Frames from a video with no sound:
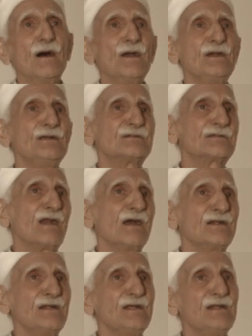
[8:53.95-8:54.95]
is
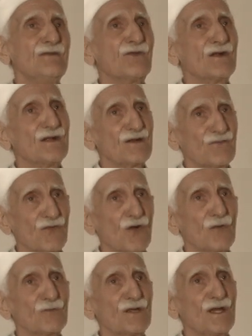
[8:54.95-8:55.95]
slightly different
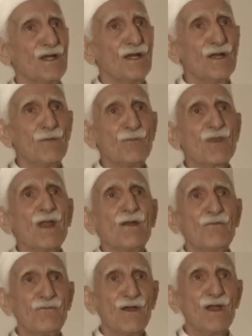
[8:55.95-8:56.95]
from the
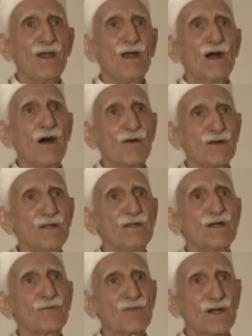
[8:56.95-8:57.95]
way our
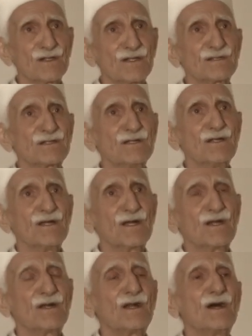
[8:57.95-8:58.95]
Indian brothers,
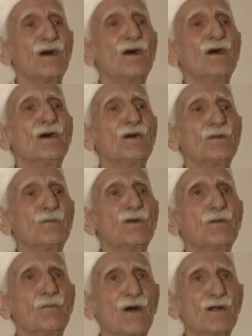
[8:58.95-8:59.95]
Indian
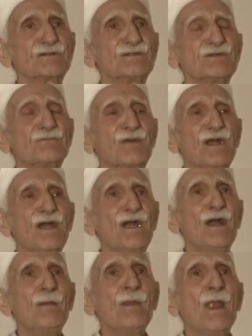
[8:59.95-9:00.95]
Parsis pray.
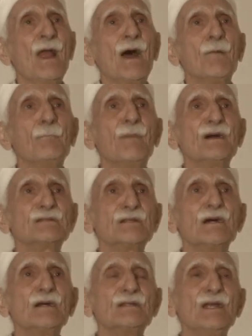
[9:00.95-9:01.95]

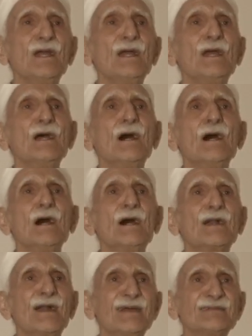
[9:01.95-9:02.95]
But the
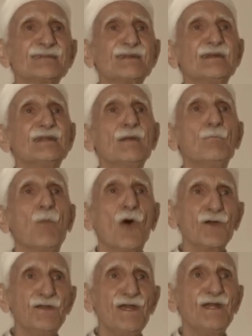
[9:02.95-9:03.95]
rest, the
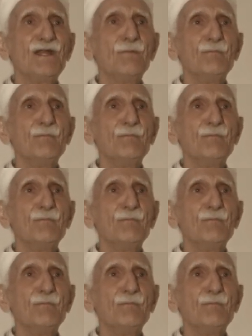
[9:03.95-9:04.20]
body, the